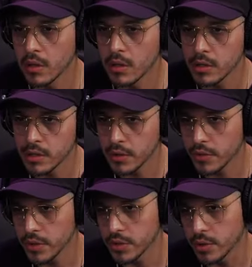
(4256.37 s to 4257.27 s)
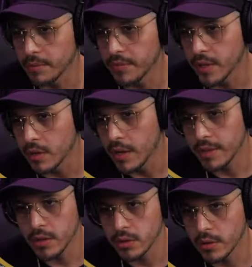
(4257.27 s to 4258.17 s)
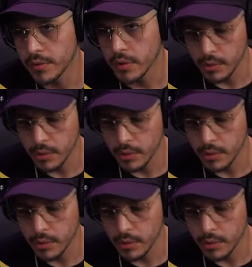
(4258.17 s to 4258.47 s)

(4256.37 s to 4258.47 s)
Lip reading: Let's look for a drum fill. I think a drum fill in